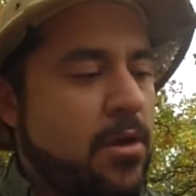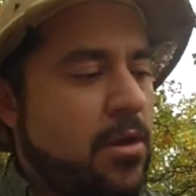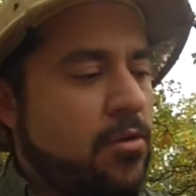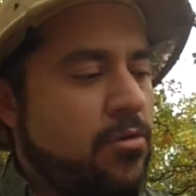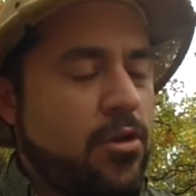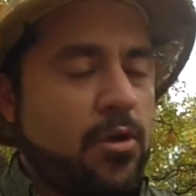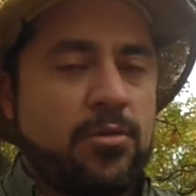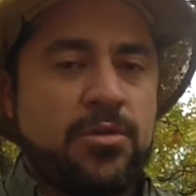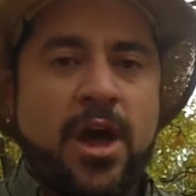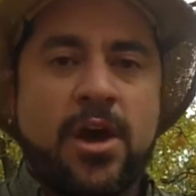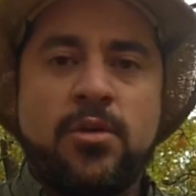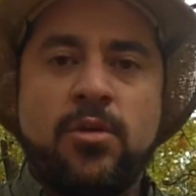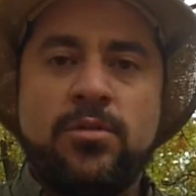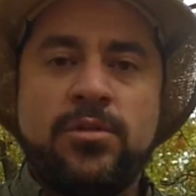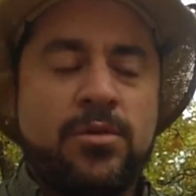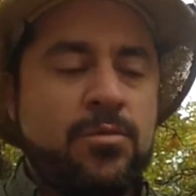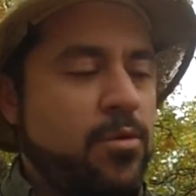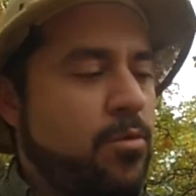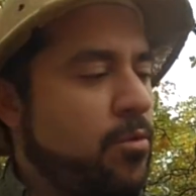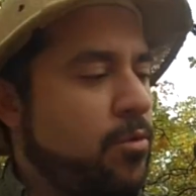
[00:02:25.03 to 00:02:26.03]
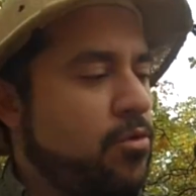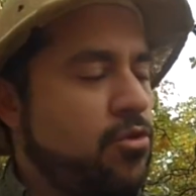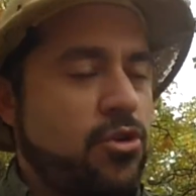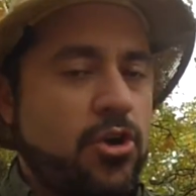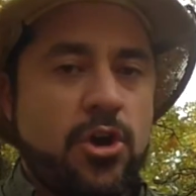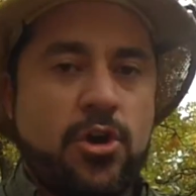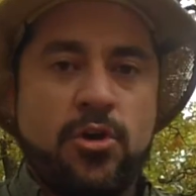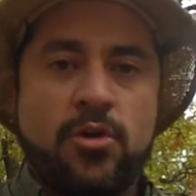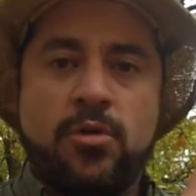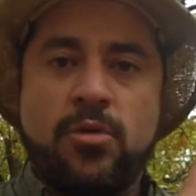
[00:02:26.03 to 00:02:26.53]
So not only will we
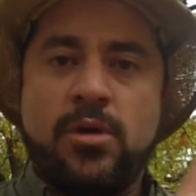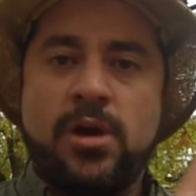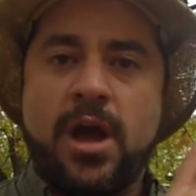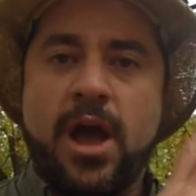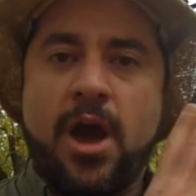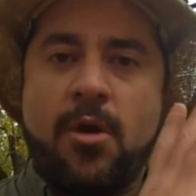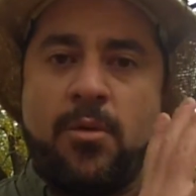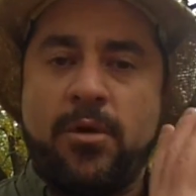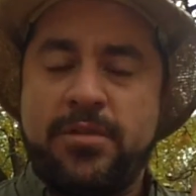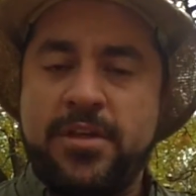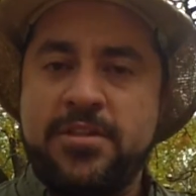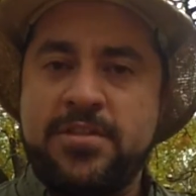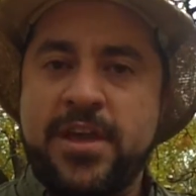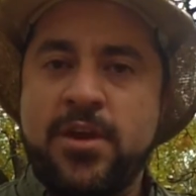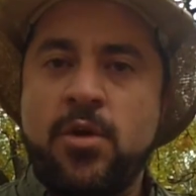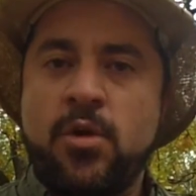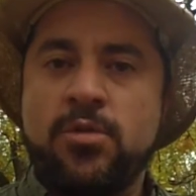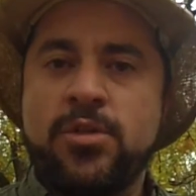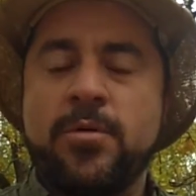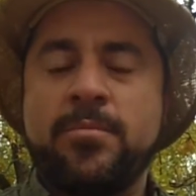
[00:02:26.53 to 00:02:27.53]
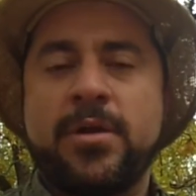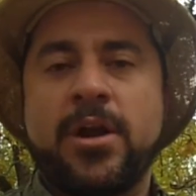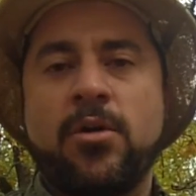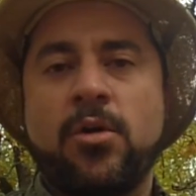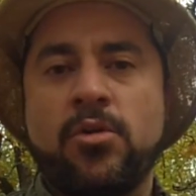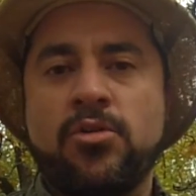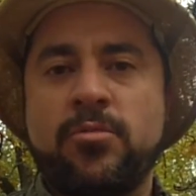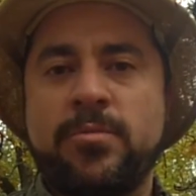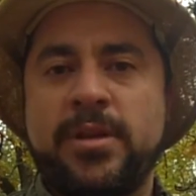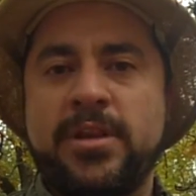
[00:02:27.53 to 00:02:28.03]
show how well this thing holds up, but I'll
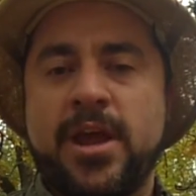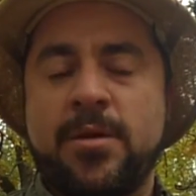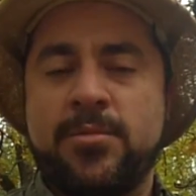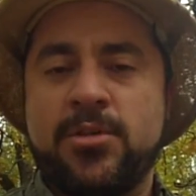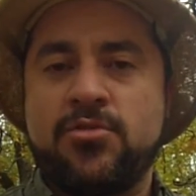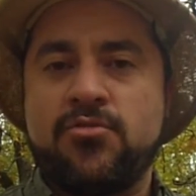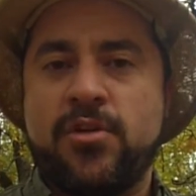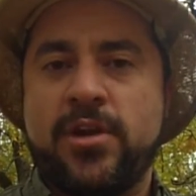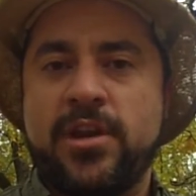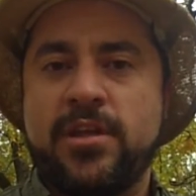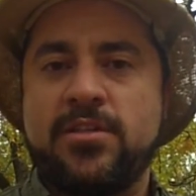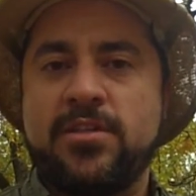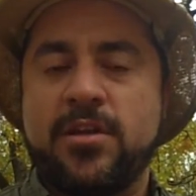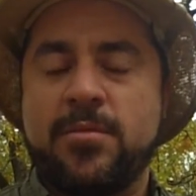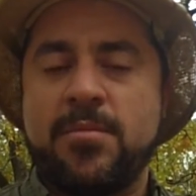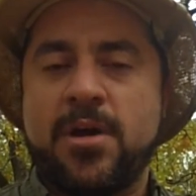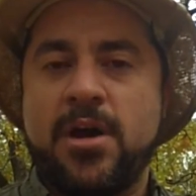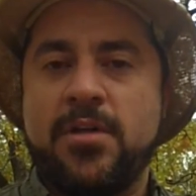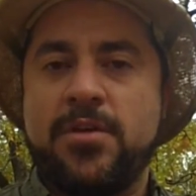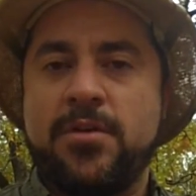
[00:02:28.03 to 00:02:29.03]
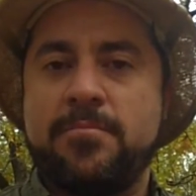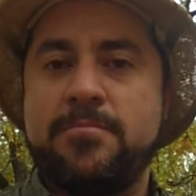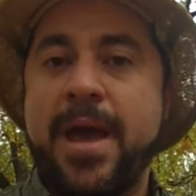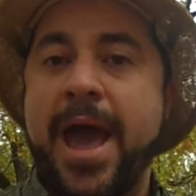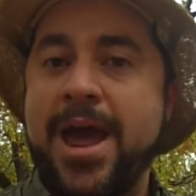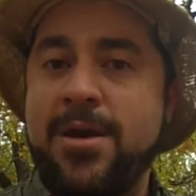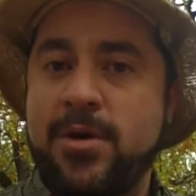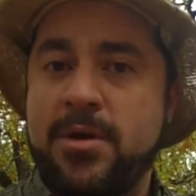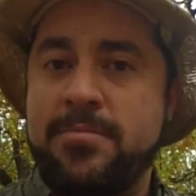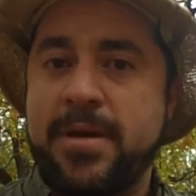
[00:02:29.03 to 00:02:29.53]
also be demonstrating some other
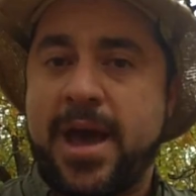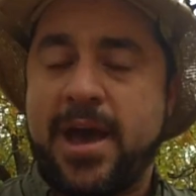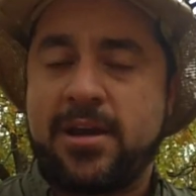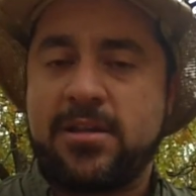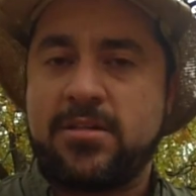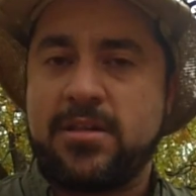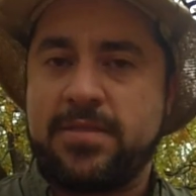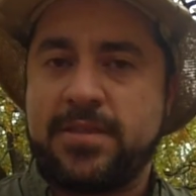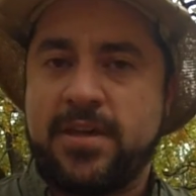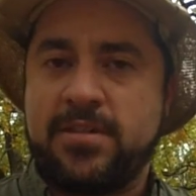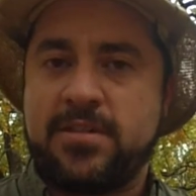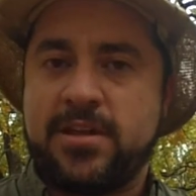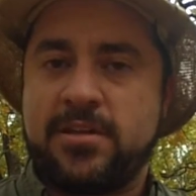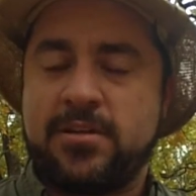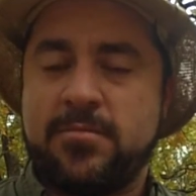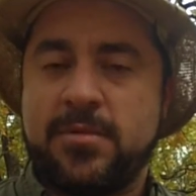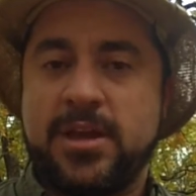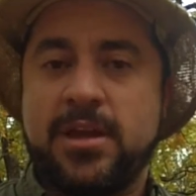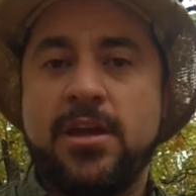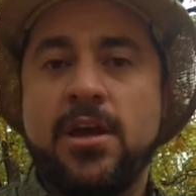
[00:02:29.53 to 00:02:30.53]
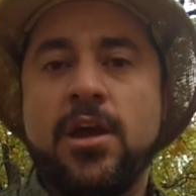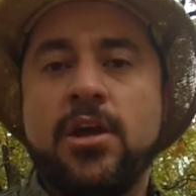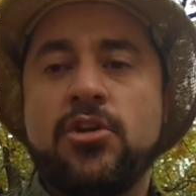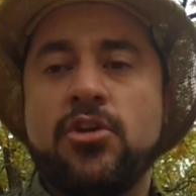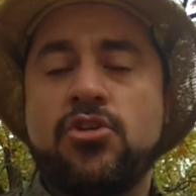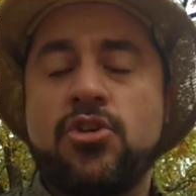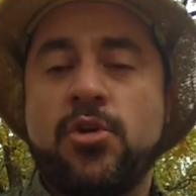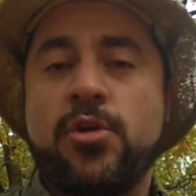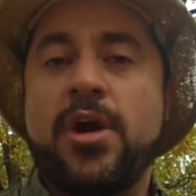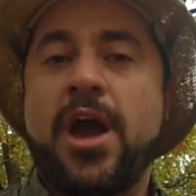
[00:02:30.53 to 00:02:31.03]
battery packs that they sent me to
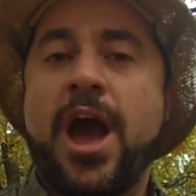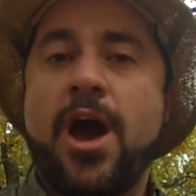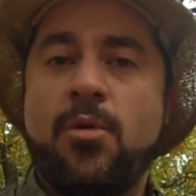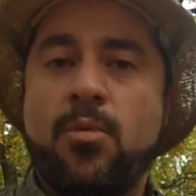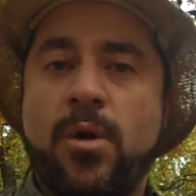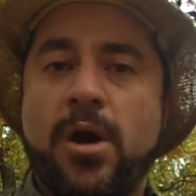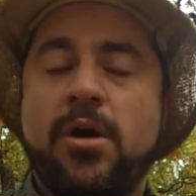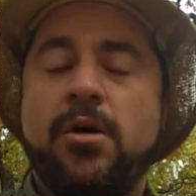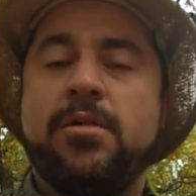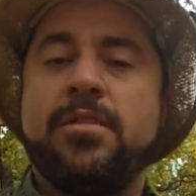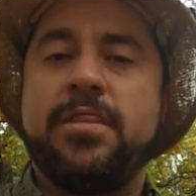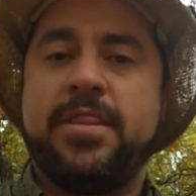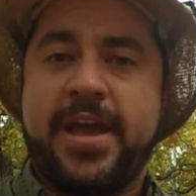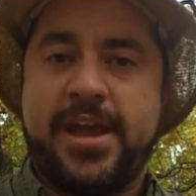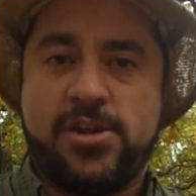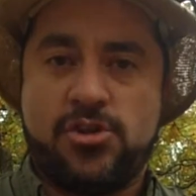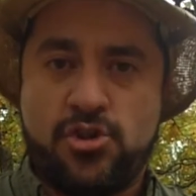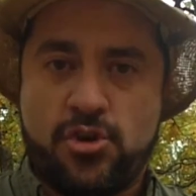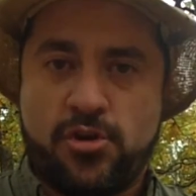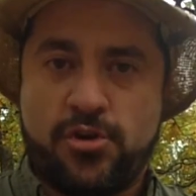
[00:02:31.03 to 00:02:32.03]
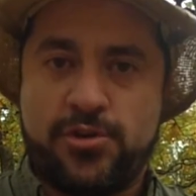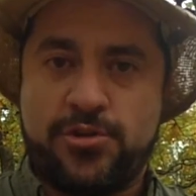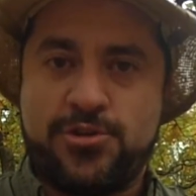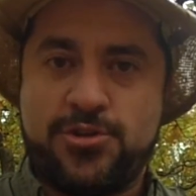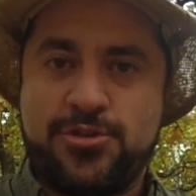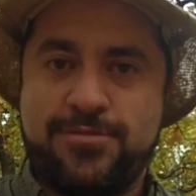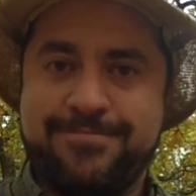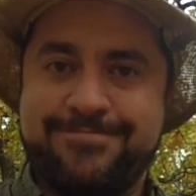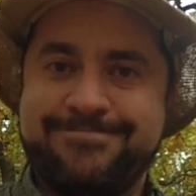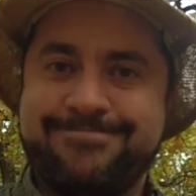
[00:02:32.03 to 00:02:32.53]
show you how well they
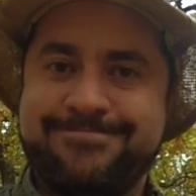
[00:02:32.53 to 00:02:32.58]
charge.